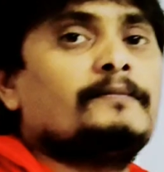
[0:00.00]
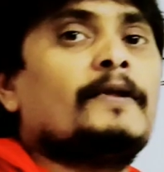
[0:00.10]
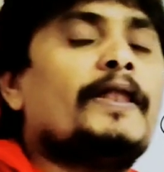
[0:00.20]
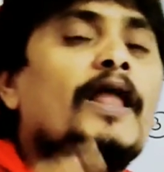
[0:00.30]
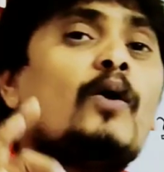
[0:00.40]

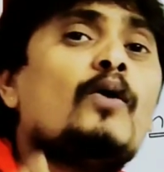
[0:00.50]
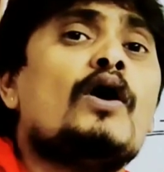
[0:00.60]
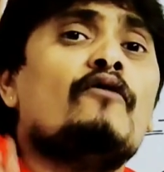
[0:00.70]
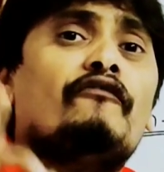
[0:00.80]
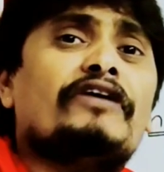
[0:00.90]
Now,
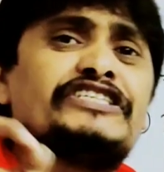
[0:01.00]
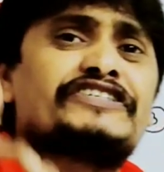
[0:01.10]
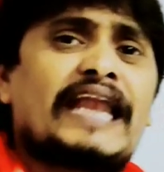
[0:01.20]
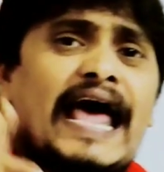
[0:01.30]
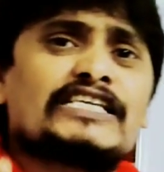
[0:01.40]

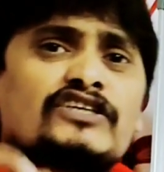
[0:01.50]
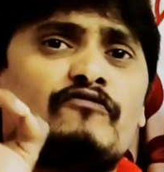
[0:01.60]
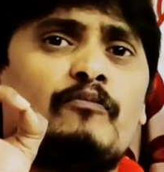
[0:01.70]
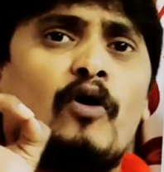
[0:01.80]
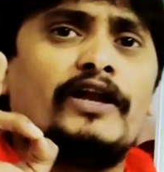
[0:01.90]
which class
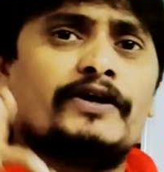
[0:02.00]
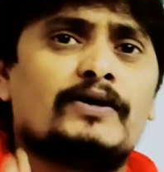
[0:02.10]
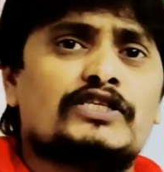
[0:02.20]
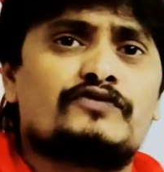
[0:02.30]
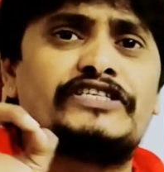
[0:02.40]
of
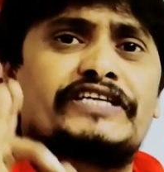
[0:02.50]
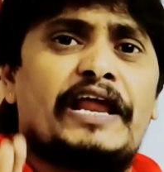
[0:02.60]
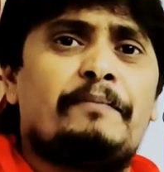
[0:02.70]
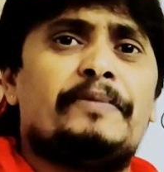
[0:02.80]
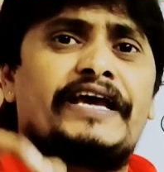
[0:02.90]
molecules which
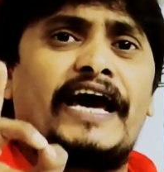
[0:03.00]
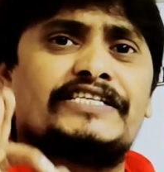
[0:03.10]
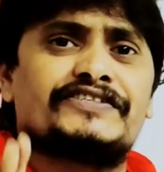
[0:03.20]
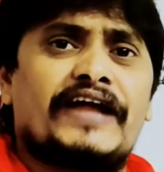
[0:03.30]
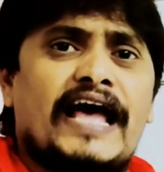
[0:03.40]
can be
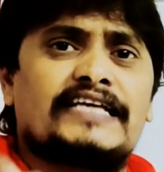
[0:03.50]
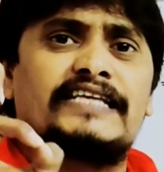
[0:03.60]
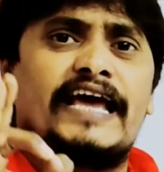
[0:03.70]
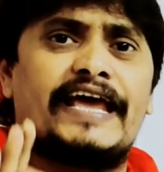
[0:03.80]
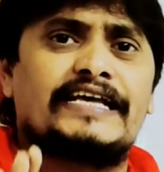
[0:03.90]
considered as
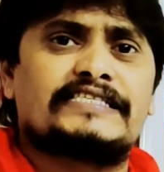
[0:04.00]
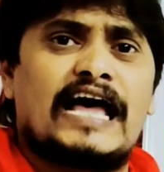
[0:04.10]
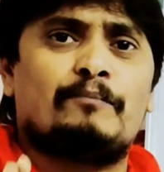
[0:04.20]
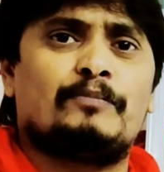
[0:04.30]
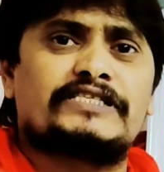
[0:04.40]
the
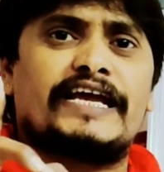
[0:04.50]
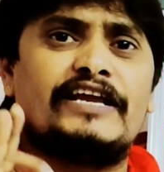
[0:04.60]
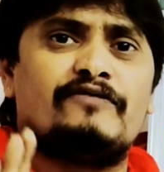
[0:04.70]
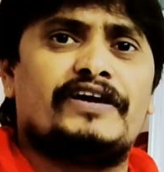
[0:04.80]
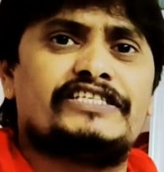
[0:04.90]
examples in which